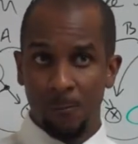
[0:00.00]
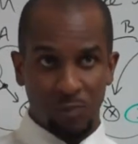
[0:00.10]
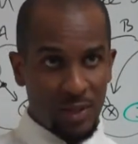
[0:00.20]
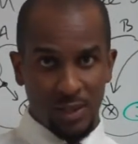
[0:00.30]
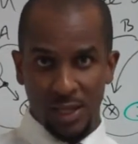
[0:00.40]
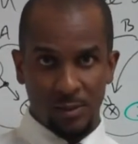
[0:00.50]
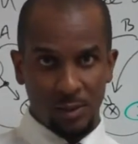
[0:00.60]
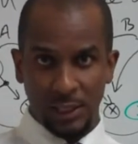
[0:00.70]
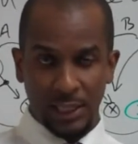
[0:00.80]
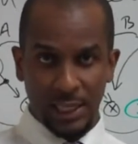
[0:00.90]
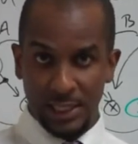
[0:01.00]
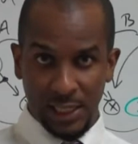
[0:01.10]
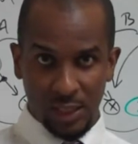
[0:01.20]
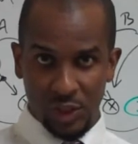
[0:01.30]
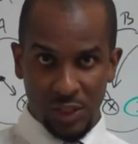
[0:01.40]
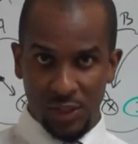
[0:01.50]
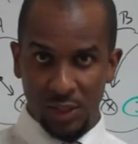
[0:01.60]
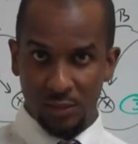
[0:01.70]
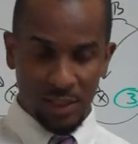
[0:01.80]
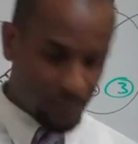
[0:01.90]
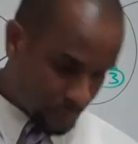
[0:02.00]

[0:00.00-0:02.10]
and then uh, intelligentsia, right?